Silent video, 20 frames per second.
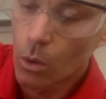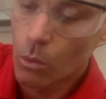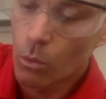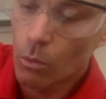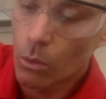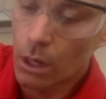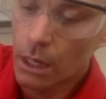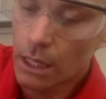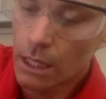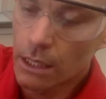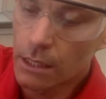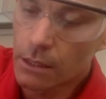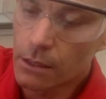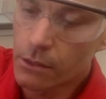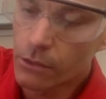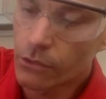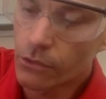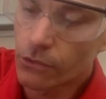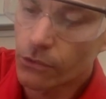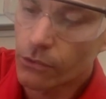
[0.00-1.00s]

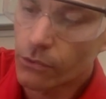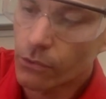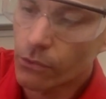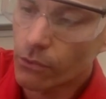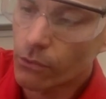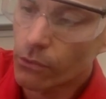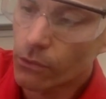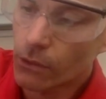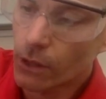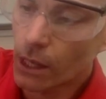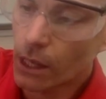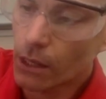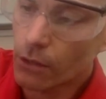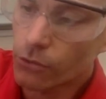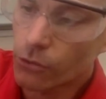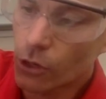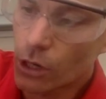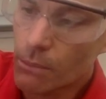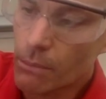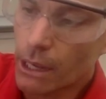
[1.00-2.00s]
was
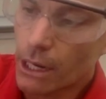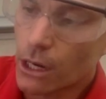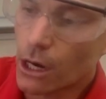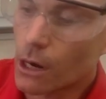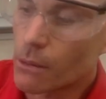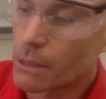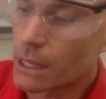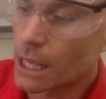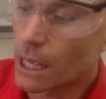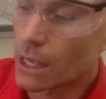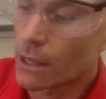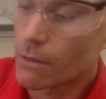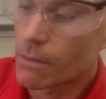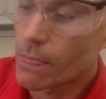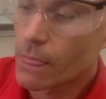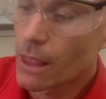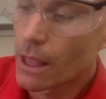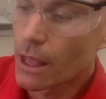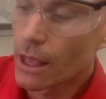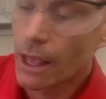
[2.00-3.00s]
sodium
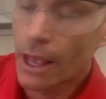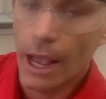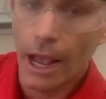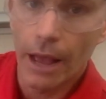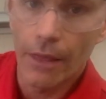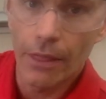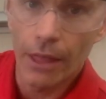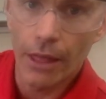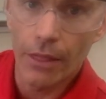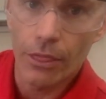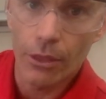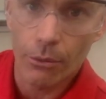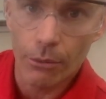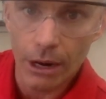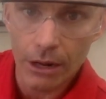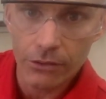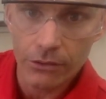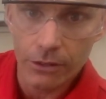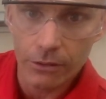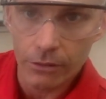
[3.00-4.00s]
bicarbonate, and then the
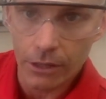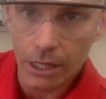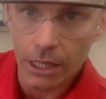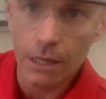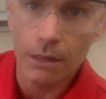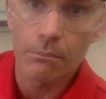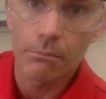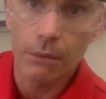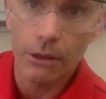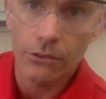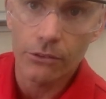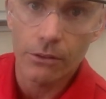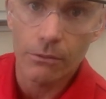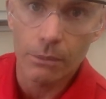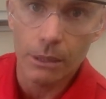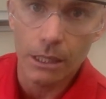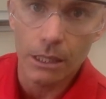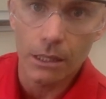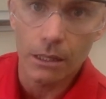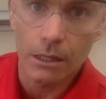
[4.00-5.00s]
rest of it must have
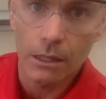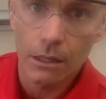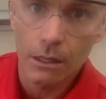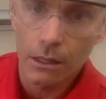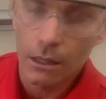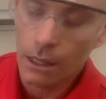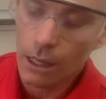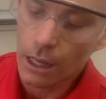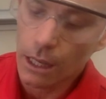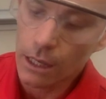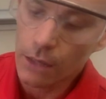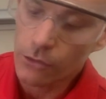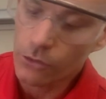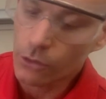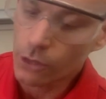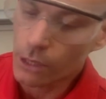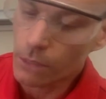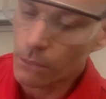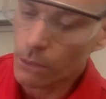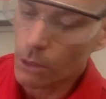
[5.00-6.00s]
been sodium